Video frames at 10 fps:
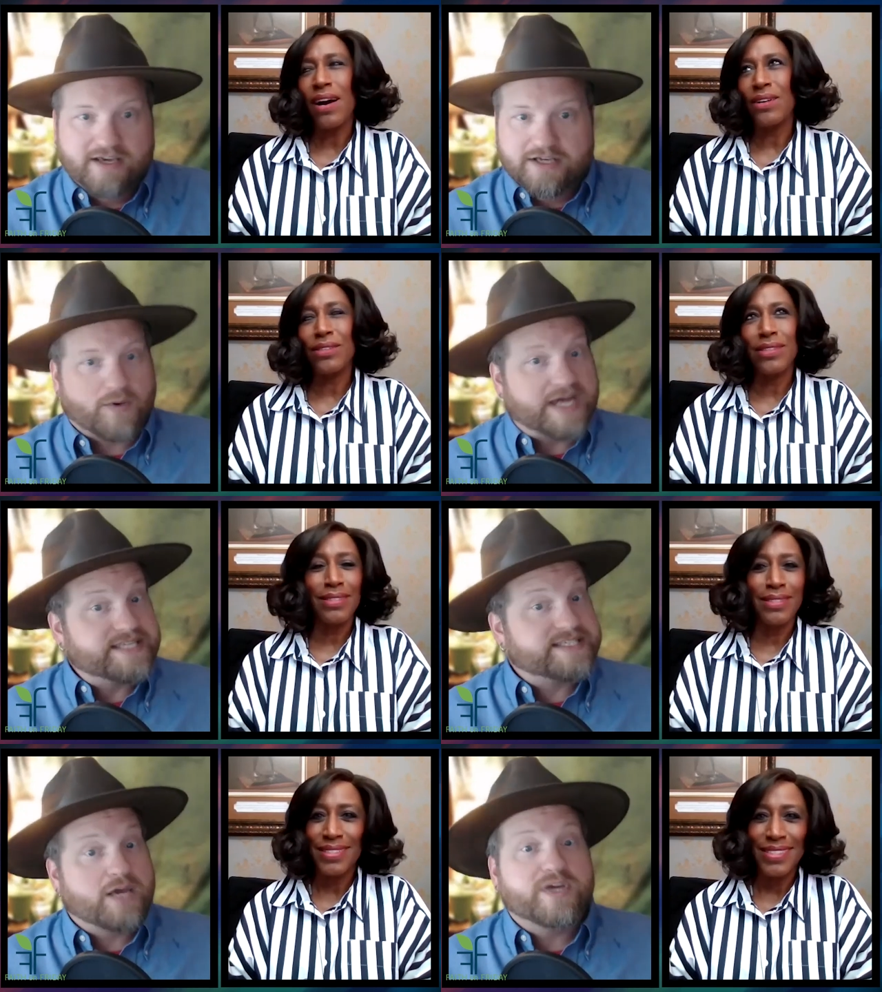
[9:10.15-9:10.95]
Speaker 1: So I
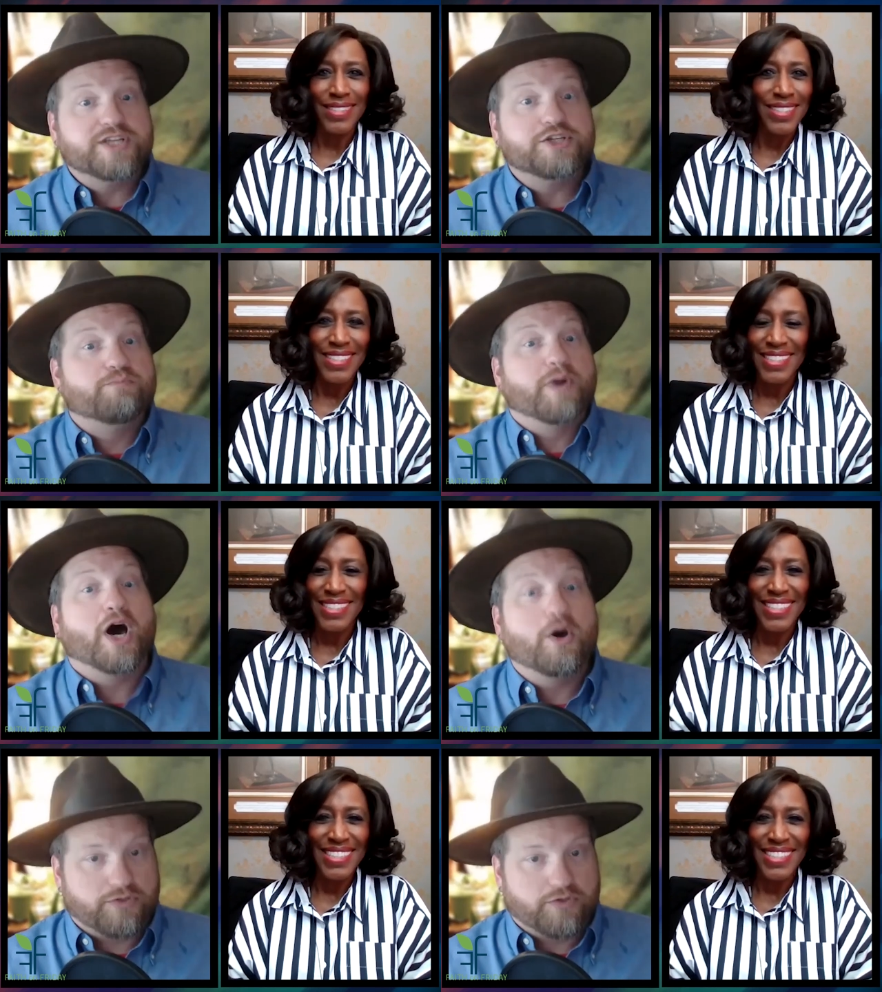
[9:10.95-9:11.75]
say we do
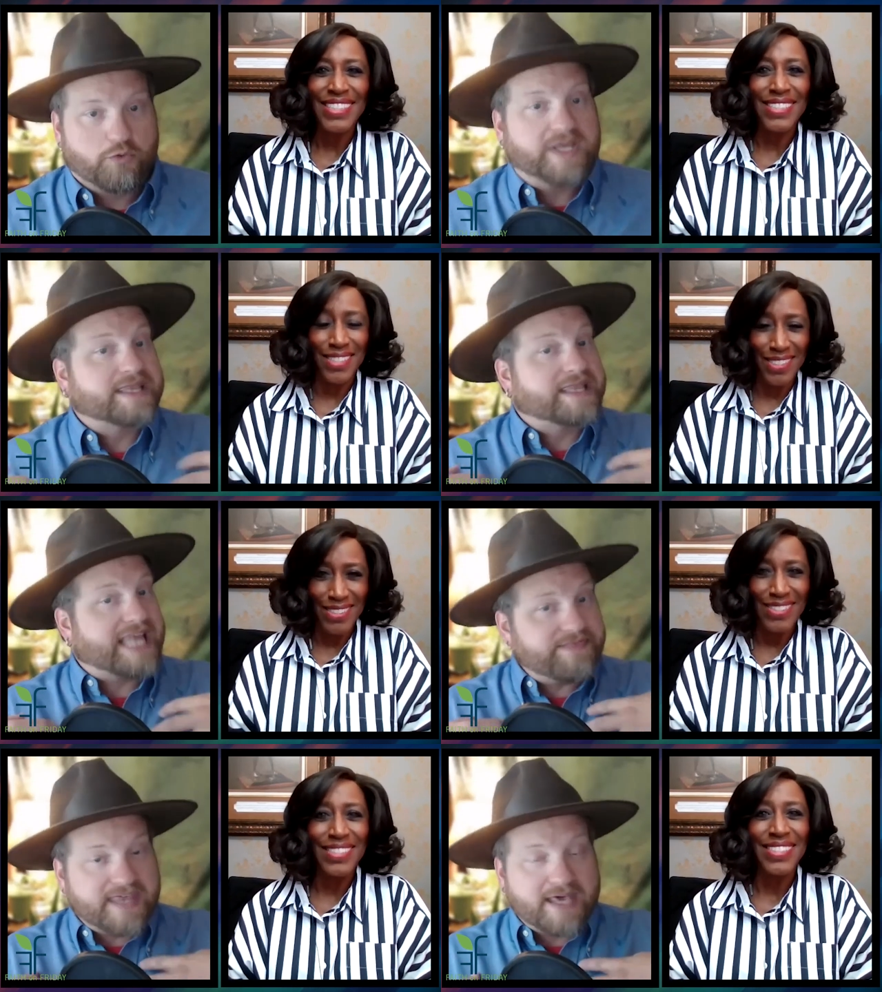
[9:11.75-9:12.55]
both. We
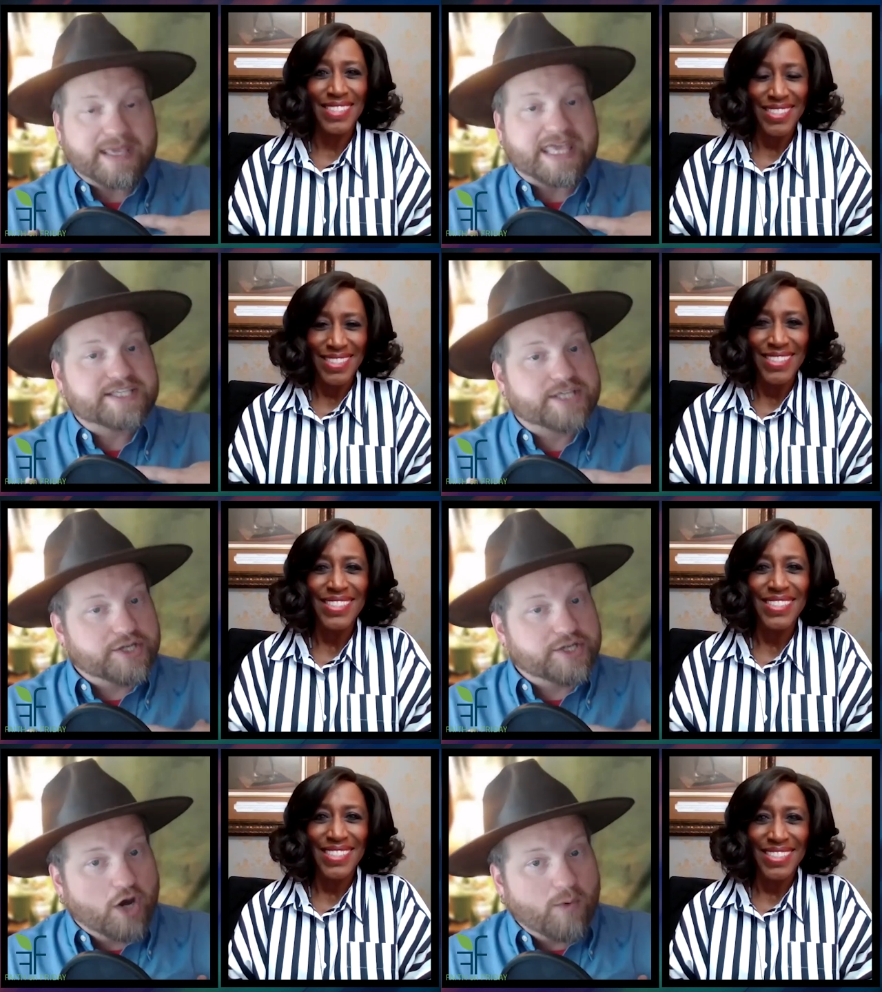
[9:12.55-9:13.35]
let them get to
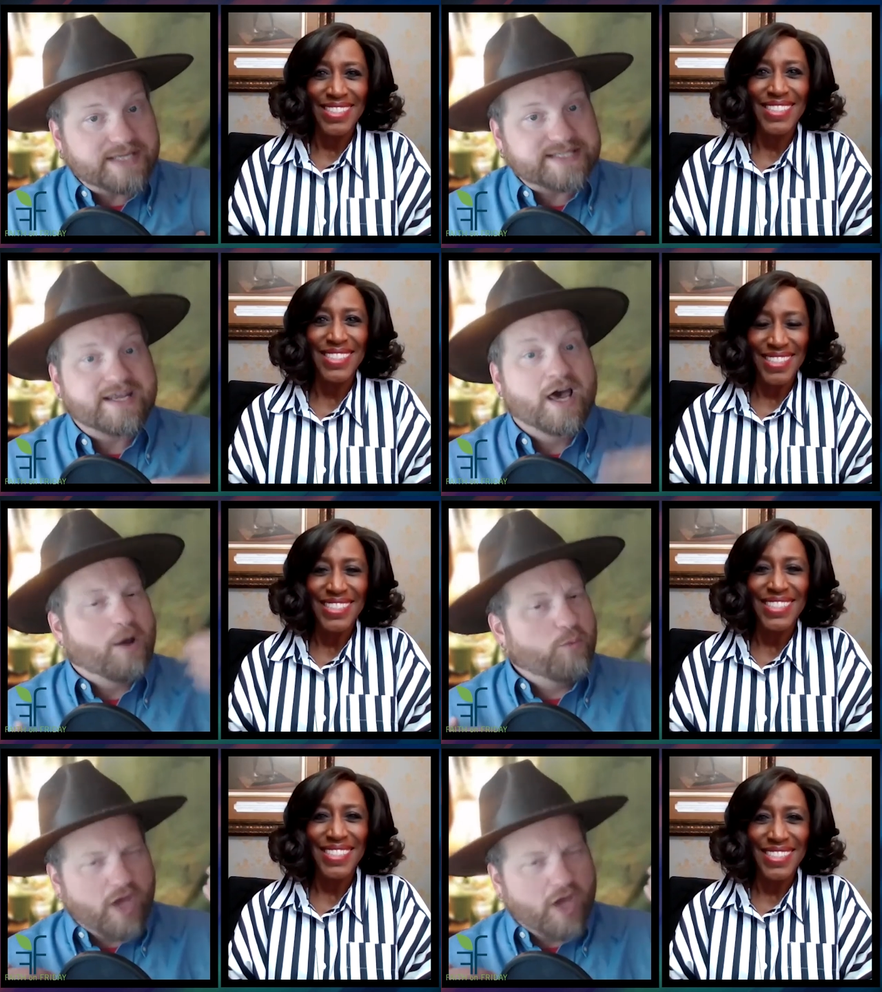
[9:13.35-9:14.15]
know us.
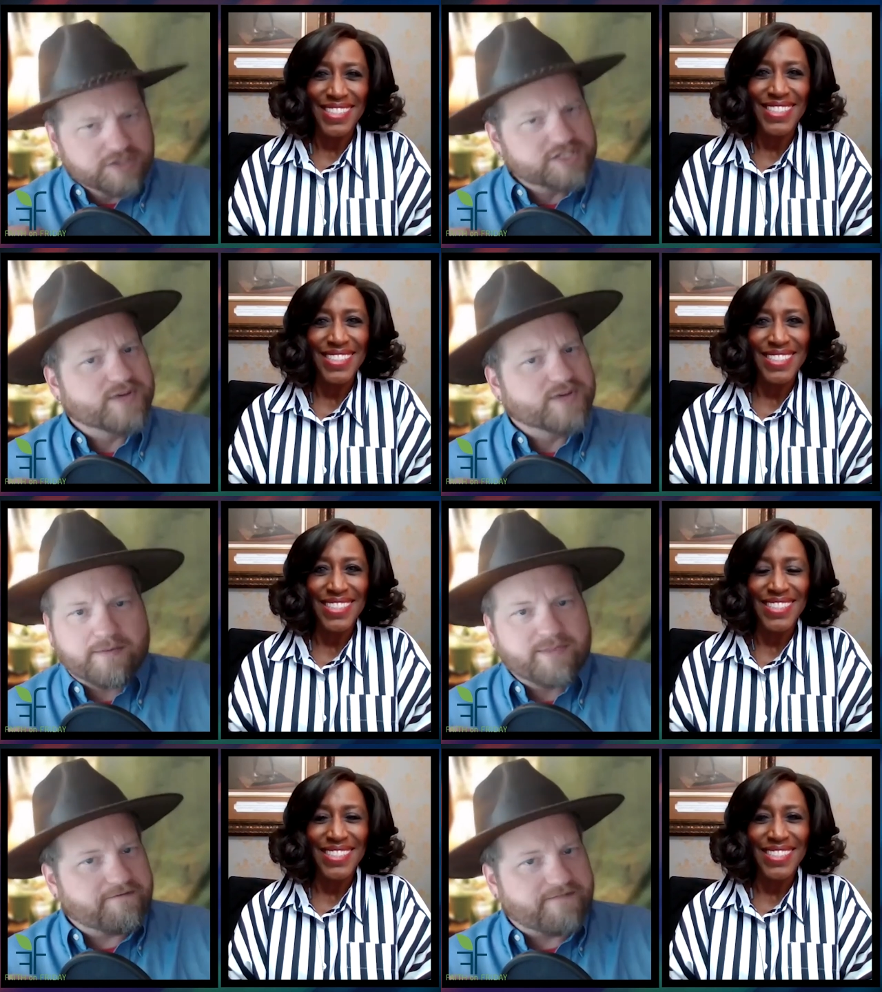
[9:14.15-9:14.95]
We also give
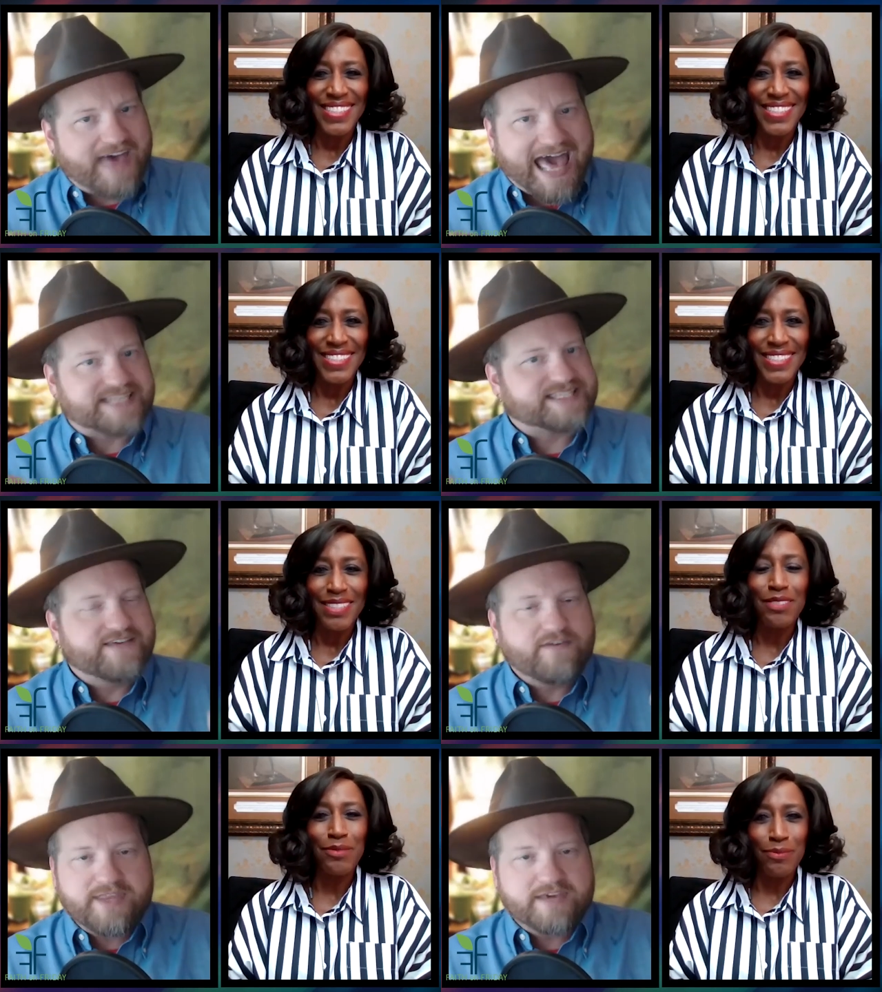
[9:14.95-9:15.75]
them the facts,
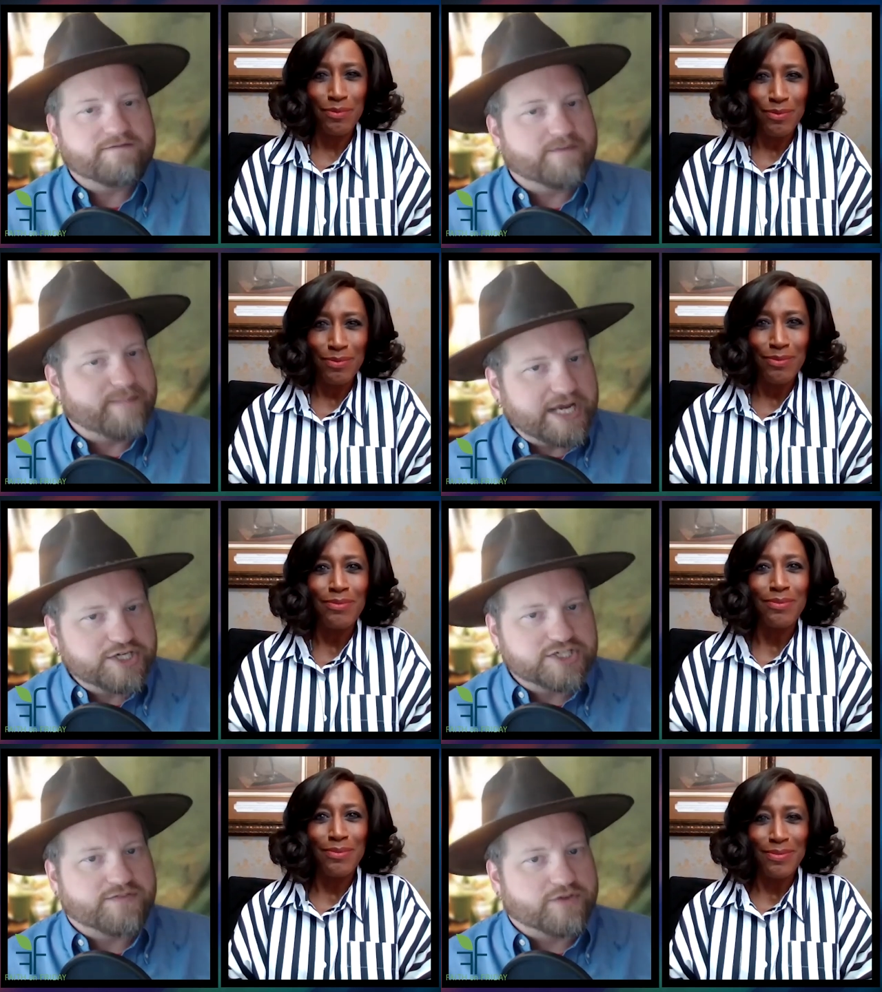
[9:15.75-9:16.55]
give them the
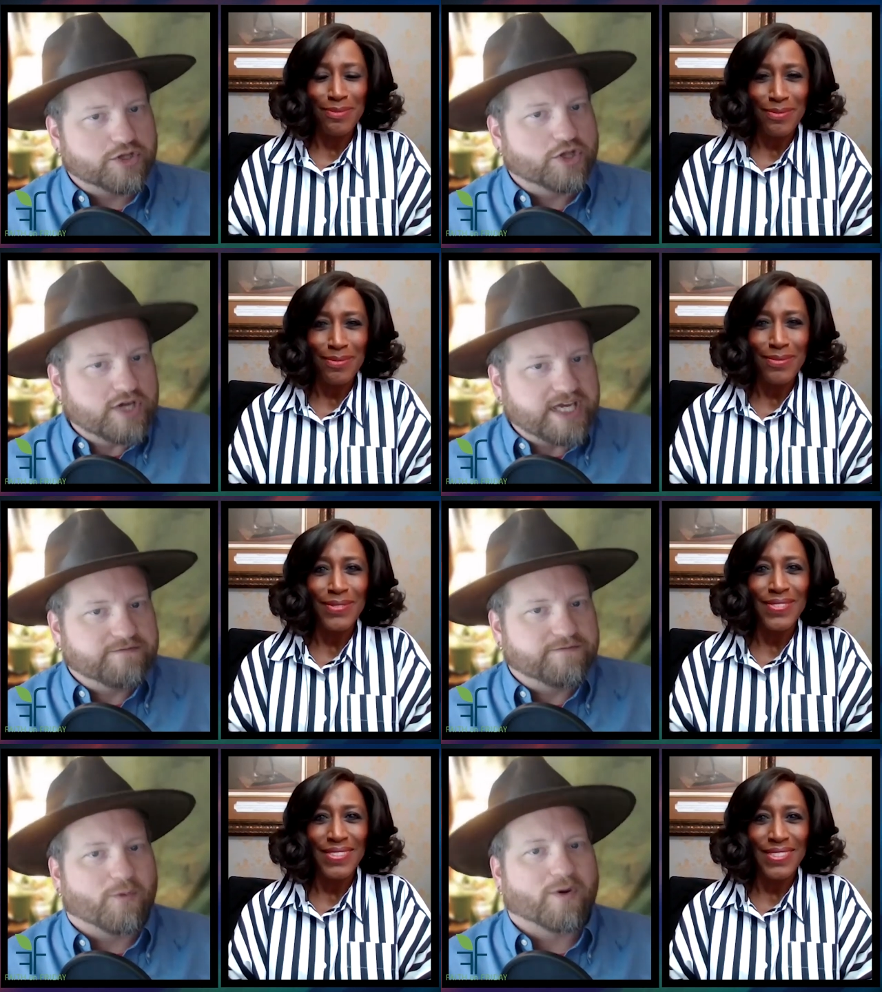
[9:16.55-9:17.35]
information that they're looking
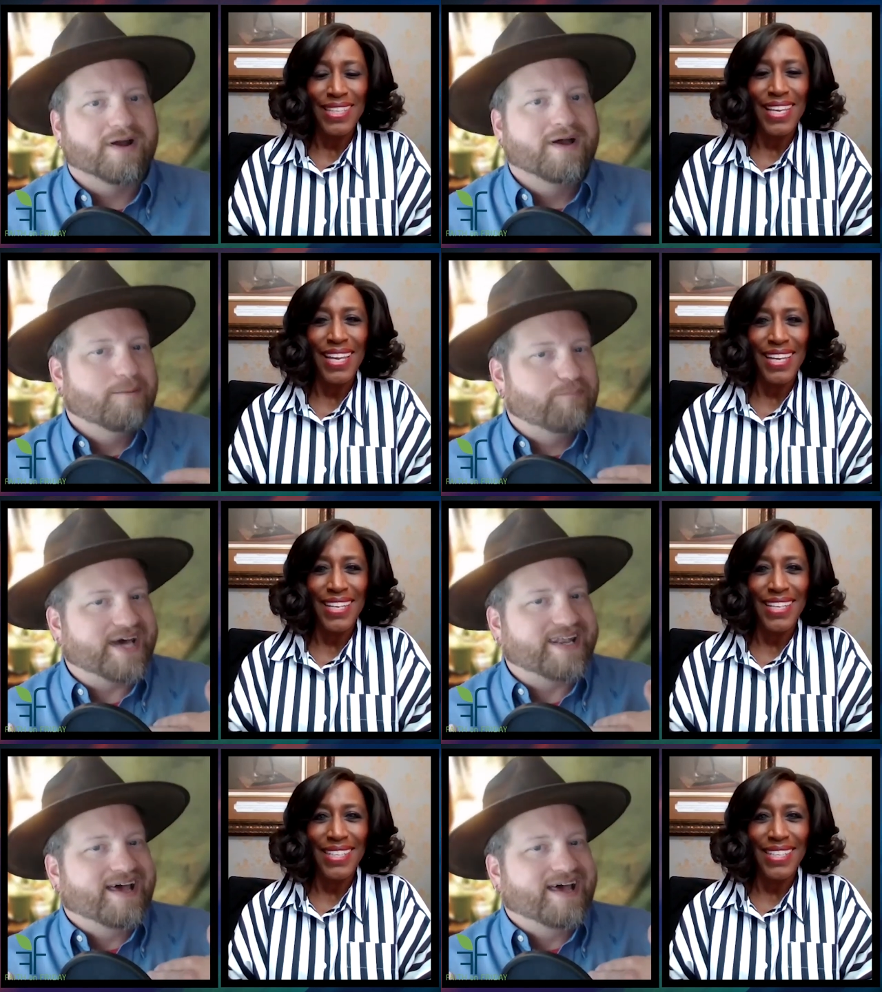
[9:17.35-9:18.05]
for. But yeah.